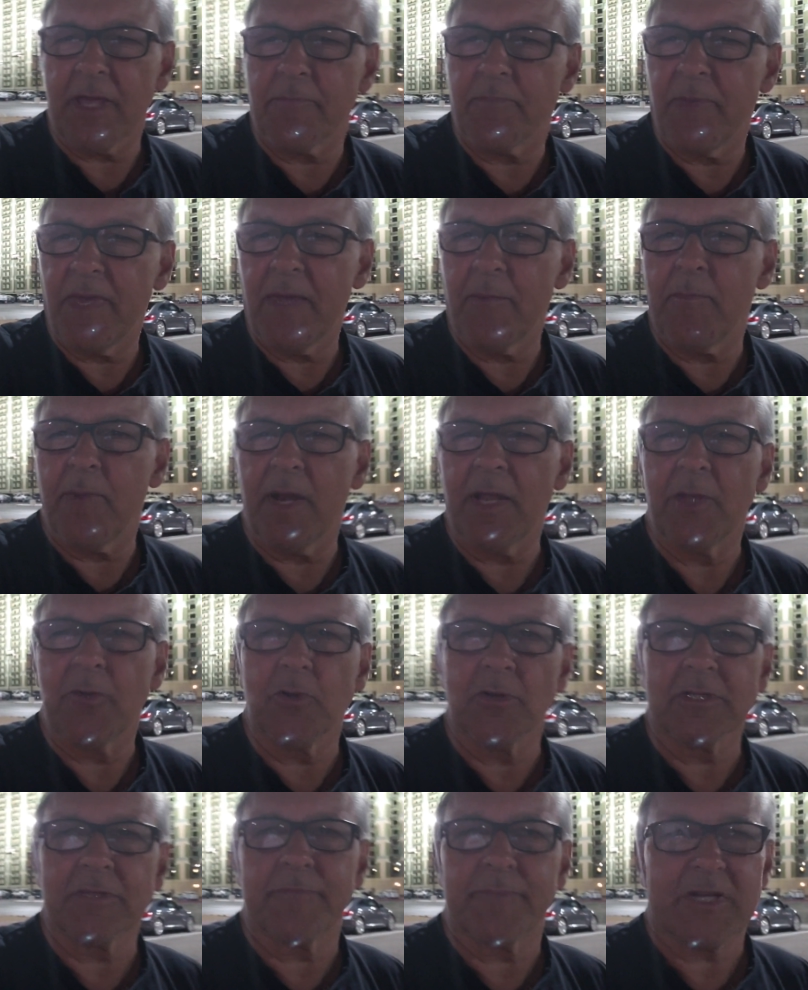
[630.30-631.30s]
people in
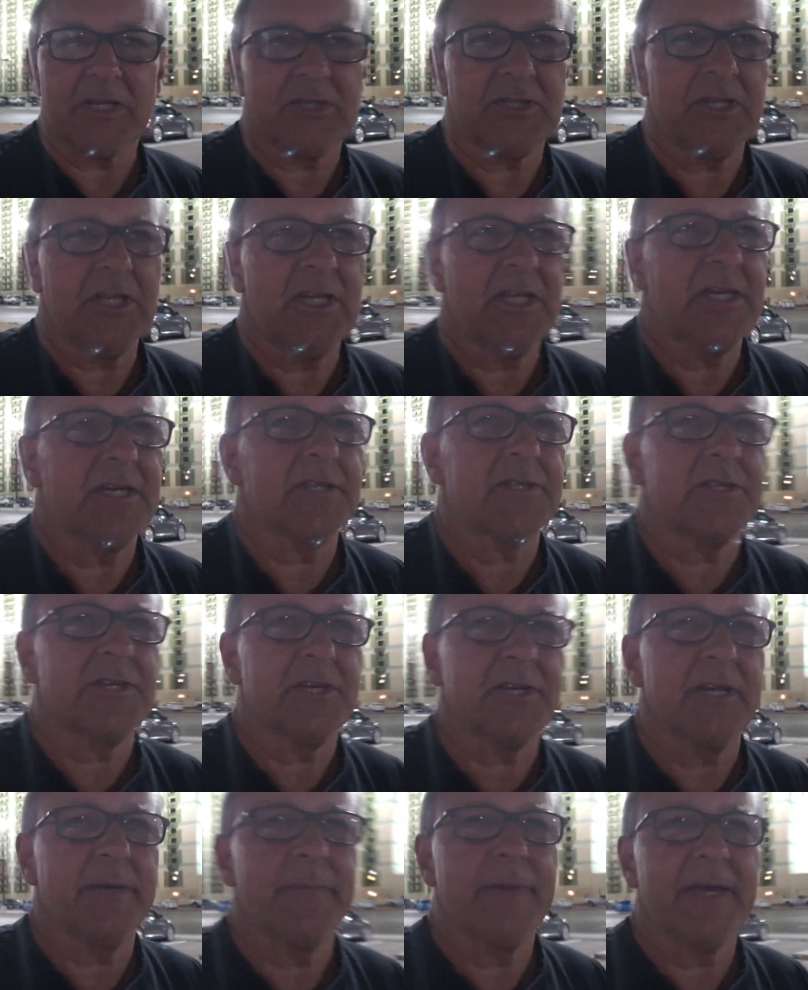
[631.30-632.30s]
those Brazilian
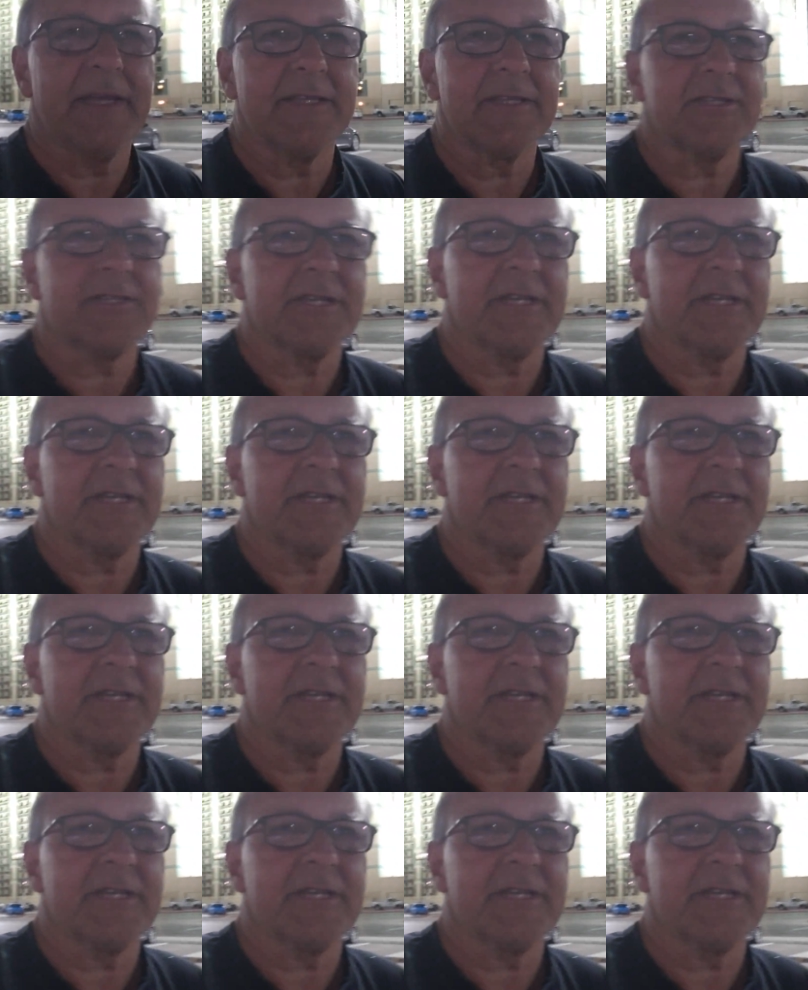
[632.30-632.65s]
tournaments.